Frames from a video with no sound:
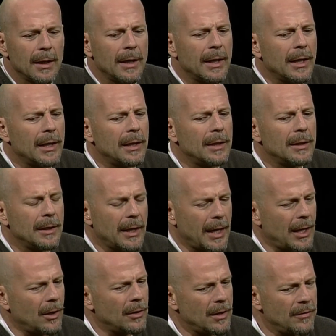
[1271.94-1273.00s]
and, and
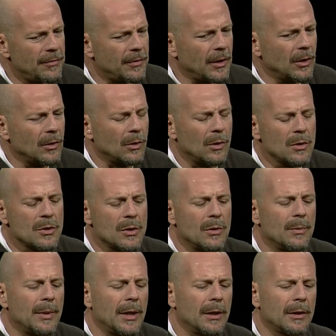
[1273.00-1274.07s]
how they felt also
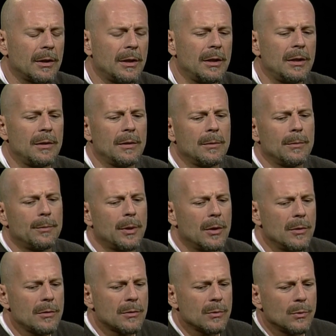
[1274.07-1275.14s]
about the
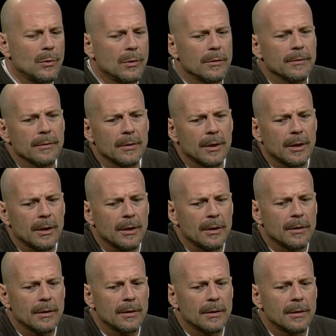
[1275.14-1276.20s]
post-war uh,
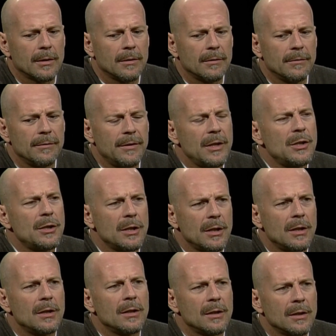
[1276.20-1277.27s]

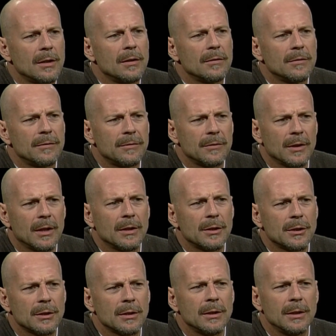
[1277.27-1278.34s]
Vichy. The, the
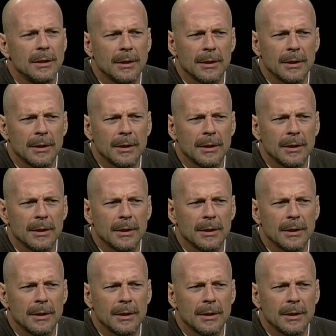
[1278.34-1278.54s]
collaboration. Yeah.